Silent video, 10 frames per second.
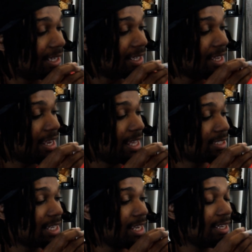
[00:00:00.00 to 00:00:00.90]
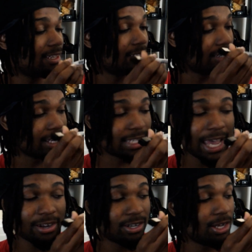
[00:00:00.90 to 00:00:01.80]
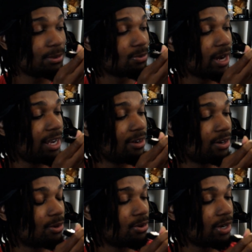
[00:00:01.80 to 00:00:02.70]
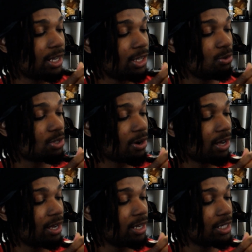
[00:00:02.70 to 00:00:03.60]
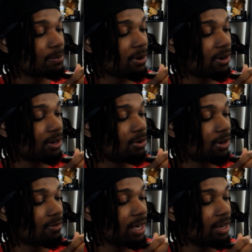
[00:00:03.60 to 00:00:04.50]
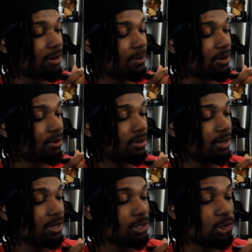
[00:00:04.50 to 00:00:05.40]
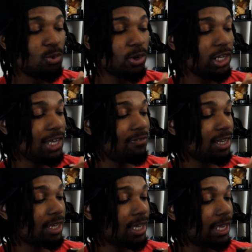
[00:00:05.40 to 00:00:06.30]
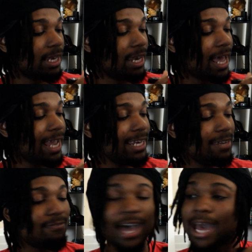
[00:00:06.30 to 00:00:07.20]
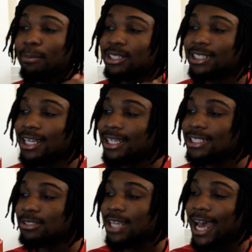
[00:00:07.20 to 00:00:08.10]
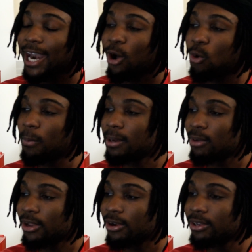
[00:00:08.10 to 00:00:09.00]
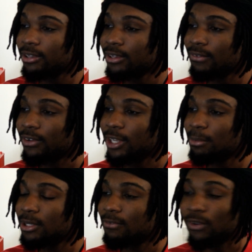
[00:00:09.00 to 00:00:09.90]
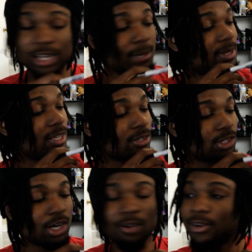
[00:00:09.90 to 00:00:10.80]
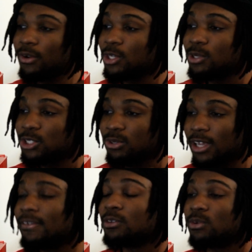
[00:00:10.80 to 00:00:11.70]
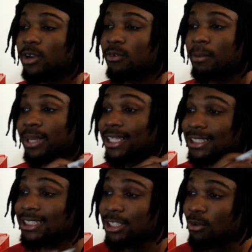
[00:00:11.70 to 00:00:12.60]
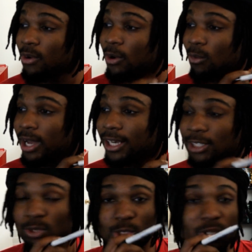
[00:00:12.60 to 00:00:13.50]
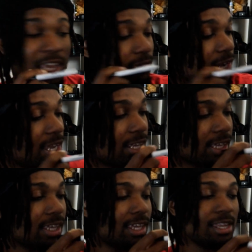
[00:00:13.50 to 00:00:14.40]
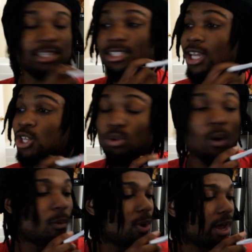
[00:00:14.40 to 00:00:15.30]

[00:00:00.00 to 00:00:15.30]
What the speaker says: let's say the attacker comes right here in the corner and you start hugging this part of the corner right here on the pole. You are leaving 95% of this side open, brother, for him to curve it on you and shoot it if it was a one-on-one. But this isn't a one-on-one. That's what you keep forgetting. This is a 2-on-1.